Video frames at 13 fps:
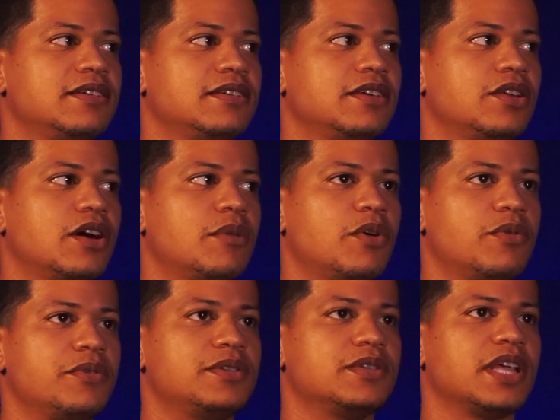You know, I'm
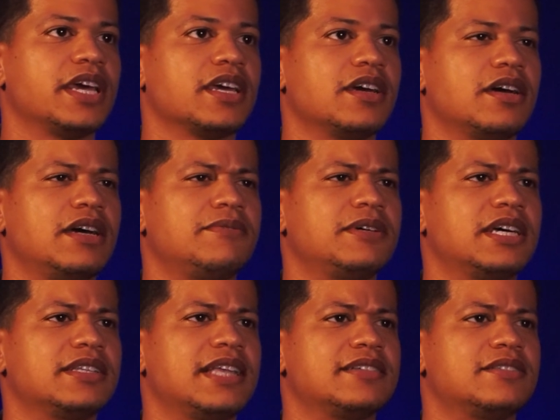always like. I feel
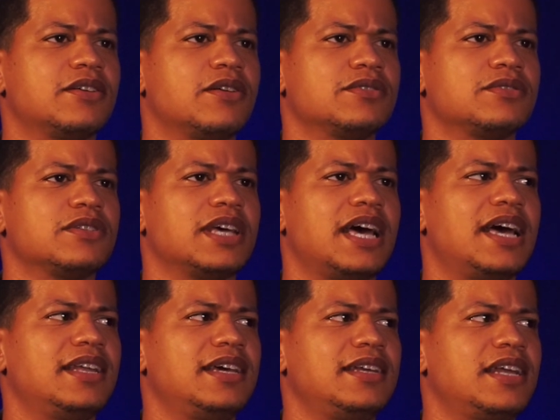like that's also the
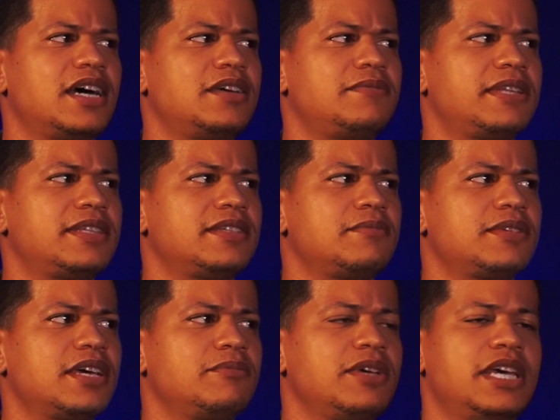LA life at the same
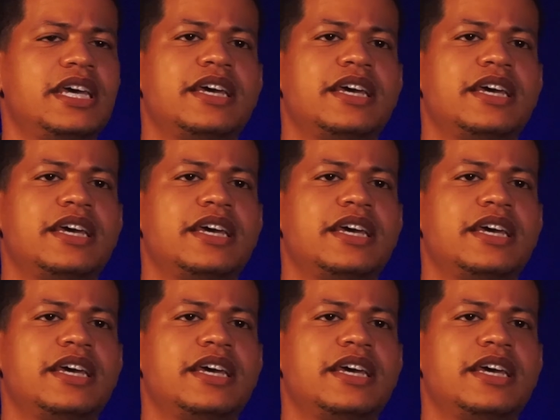time.